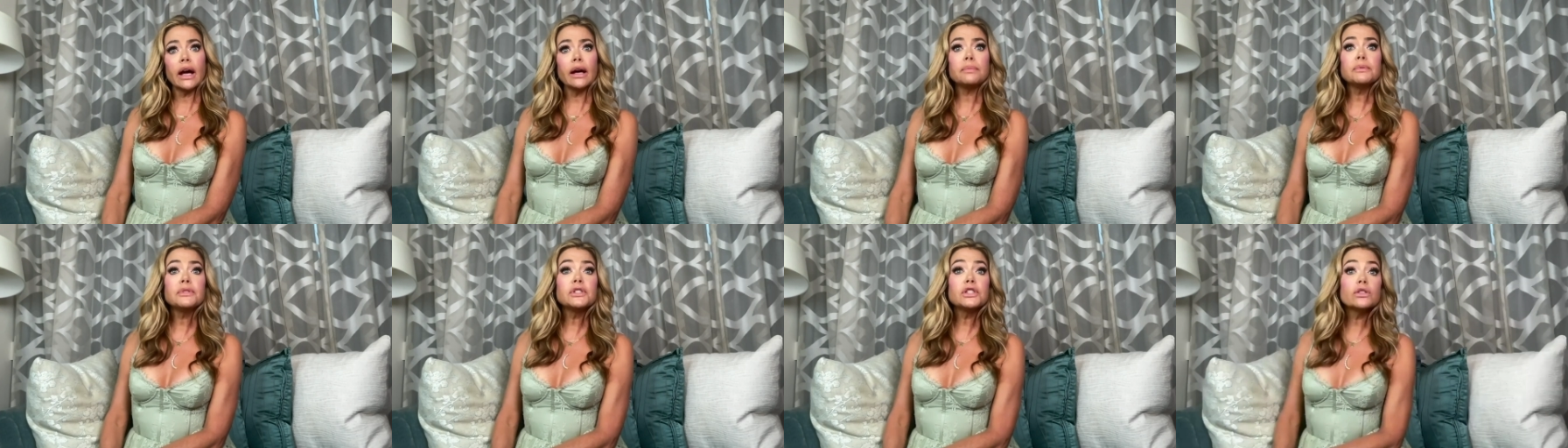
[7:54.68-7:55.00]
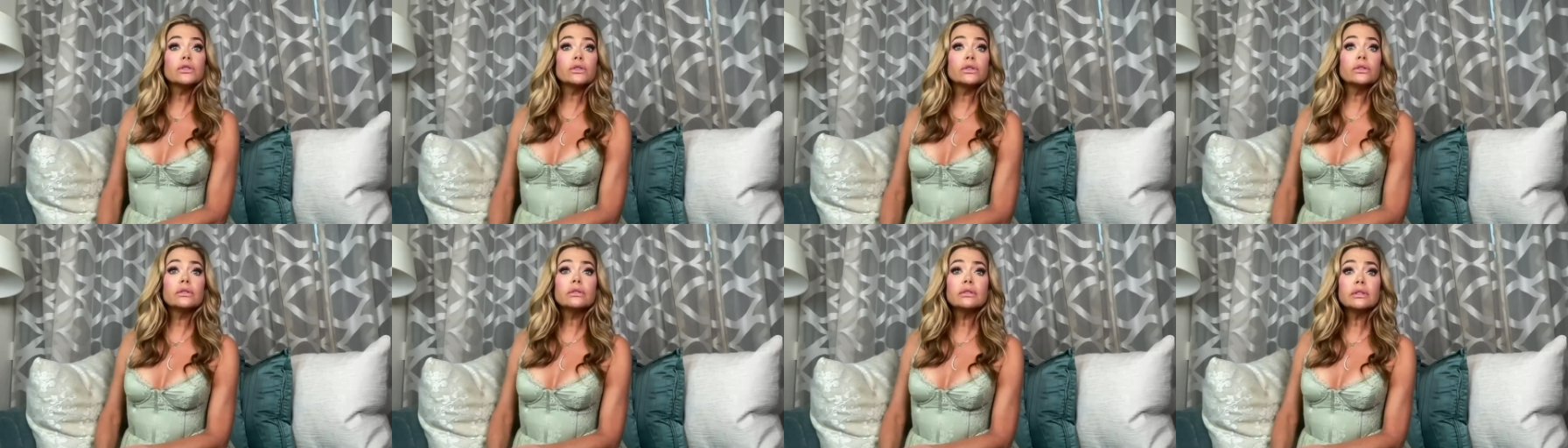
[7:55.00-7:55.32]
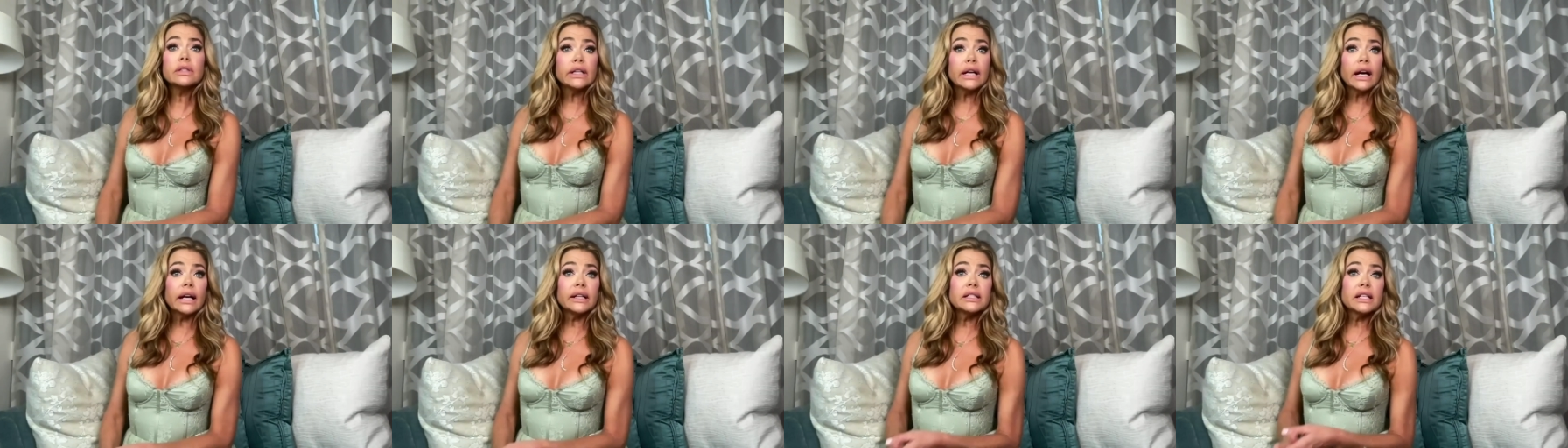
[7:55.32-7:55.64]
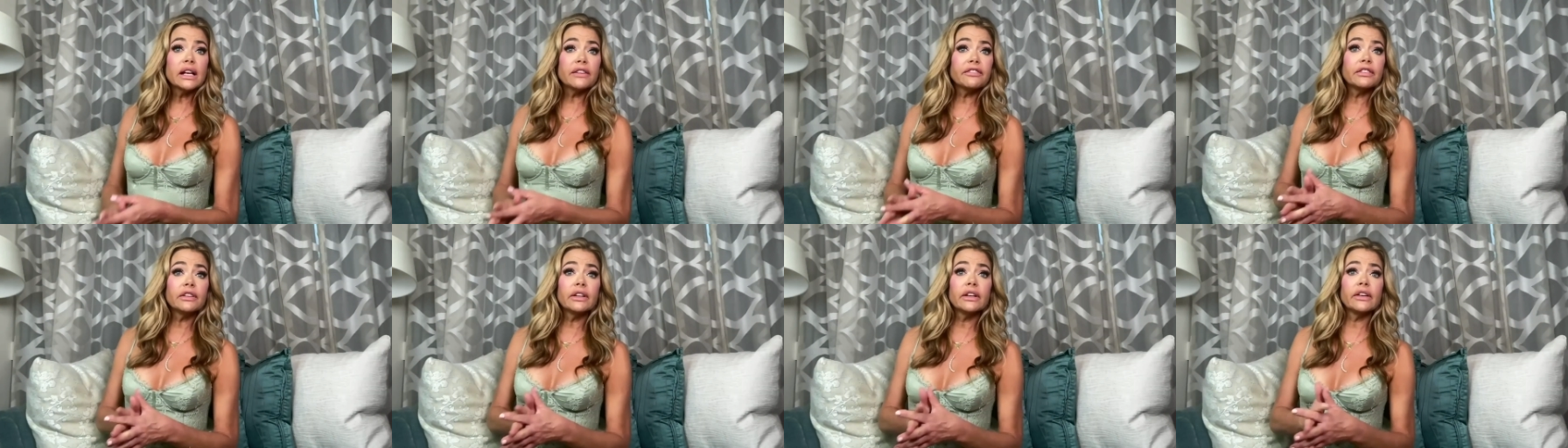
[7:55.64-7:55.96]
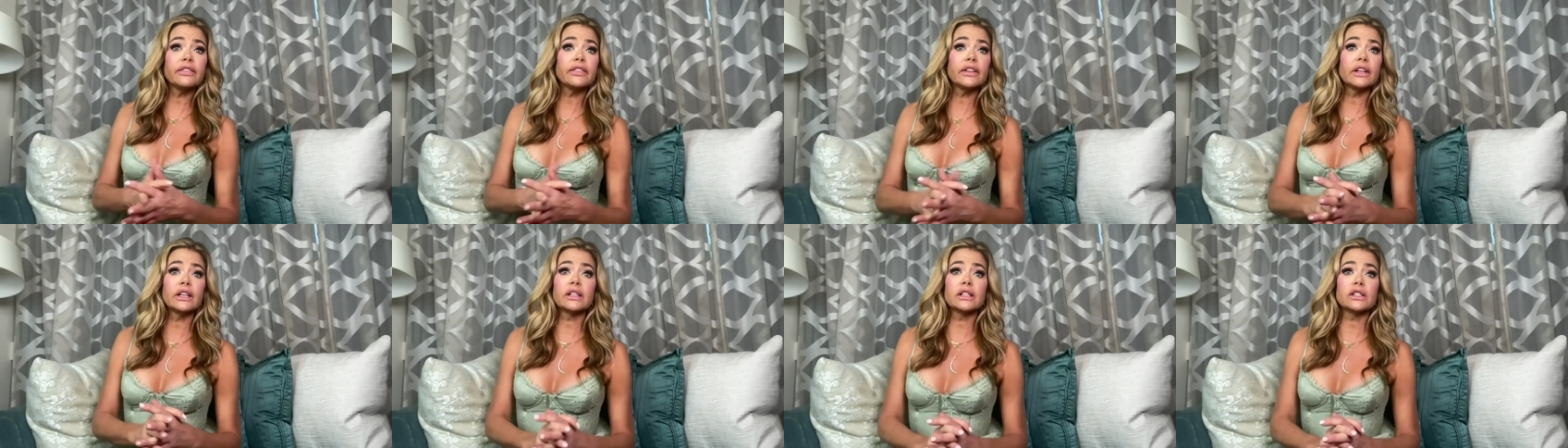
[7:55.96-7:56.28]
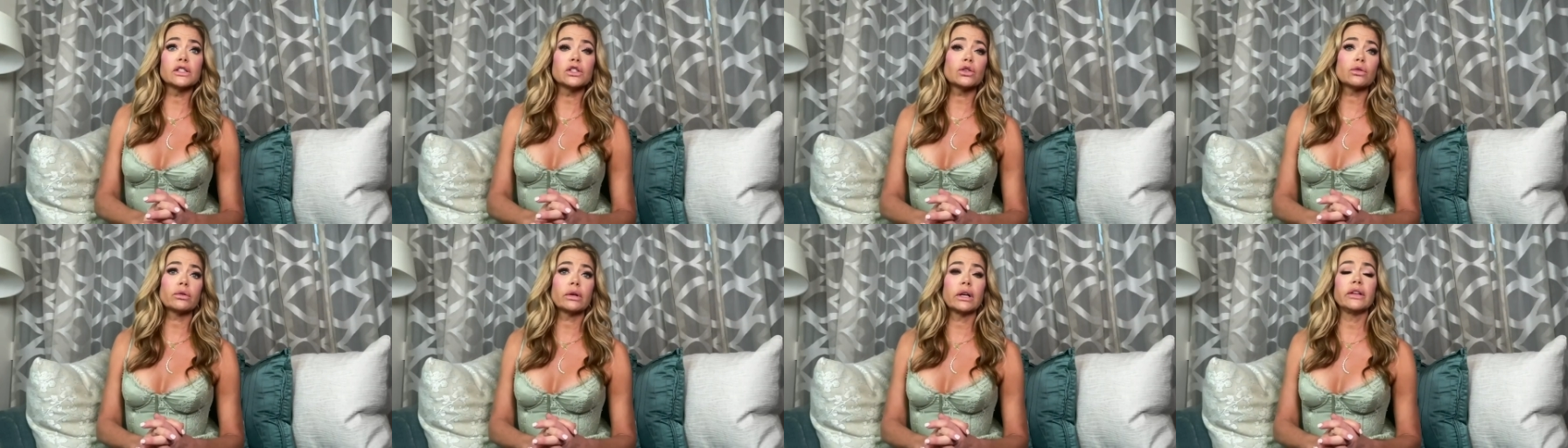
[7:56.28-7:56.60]
Absolutely. I definitely think
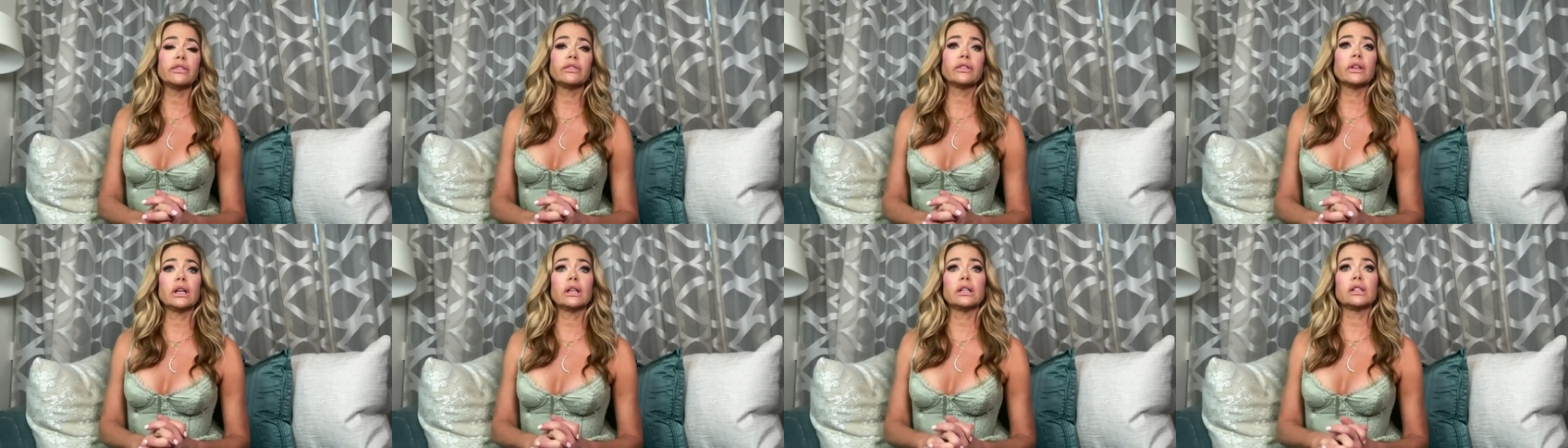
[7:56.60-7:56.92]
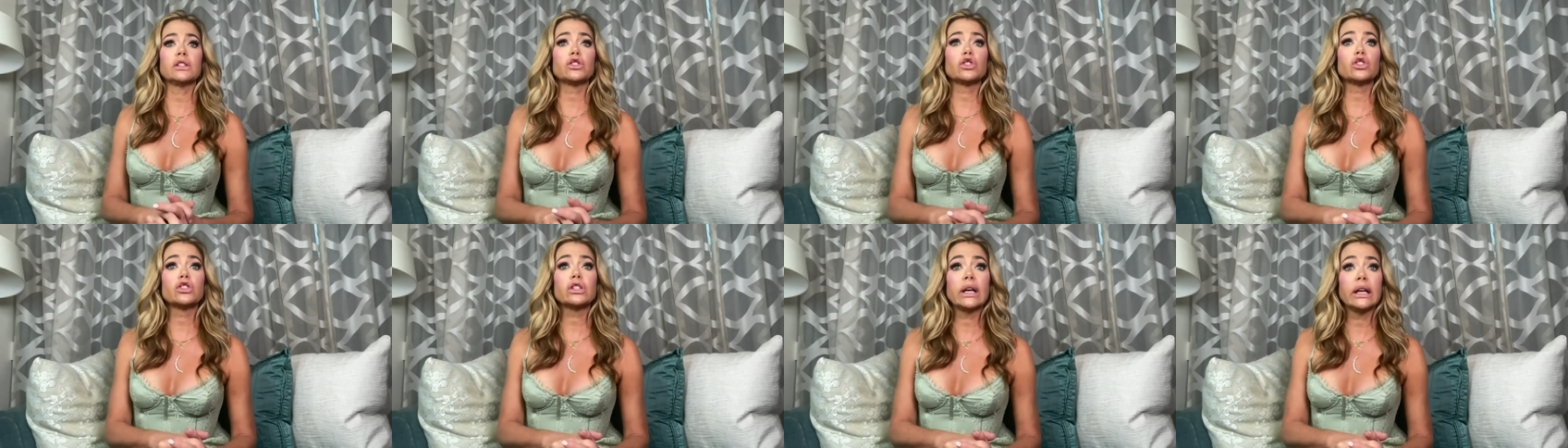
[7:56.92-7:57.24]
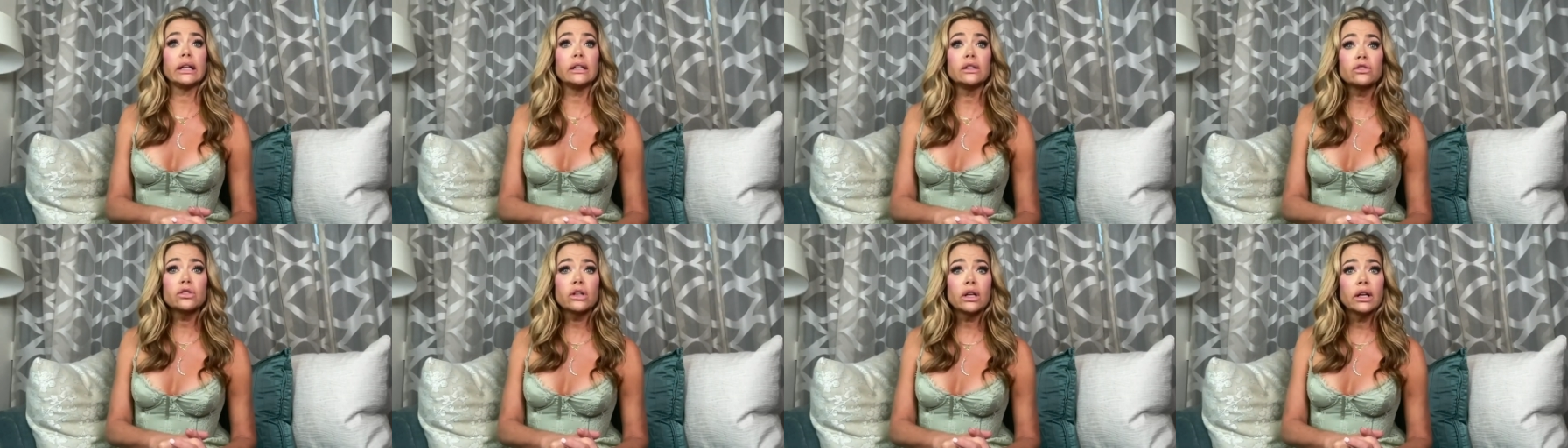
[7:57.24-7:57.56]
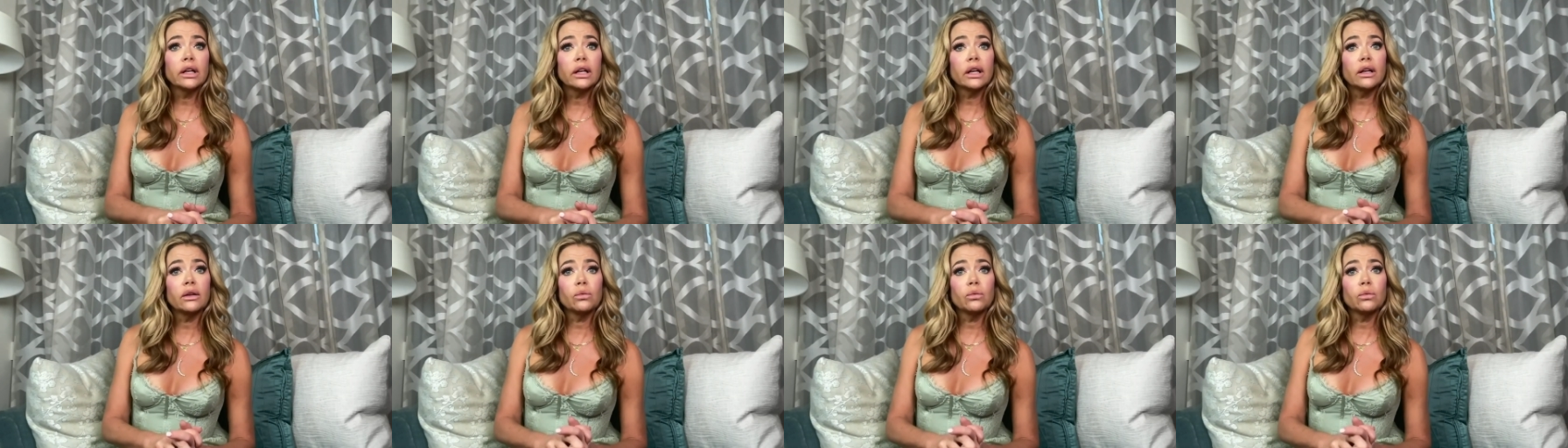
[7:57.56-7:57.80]
it's great that it's changing,